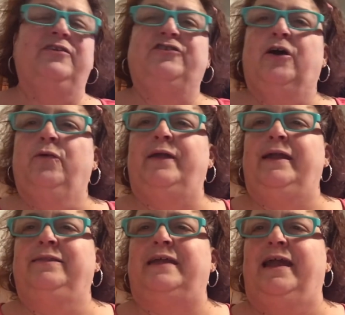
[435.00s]
so
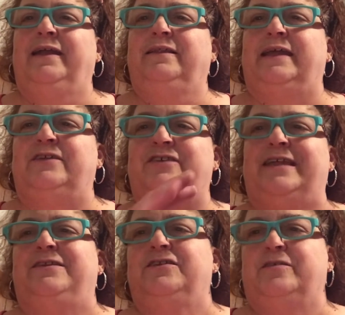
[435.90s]
they they they
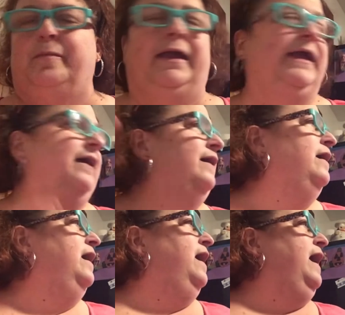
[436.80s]
sent it to me.
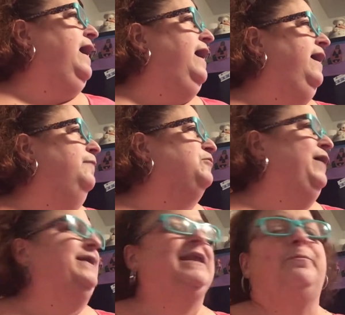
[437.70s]
Um, so I
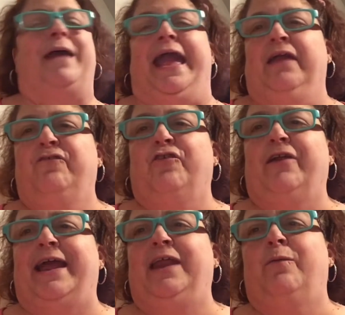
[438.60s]
ended up paying for it
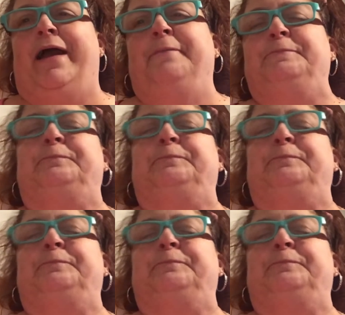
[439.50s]
anyway.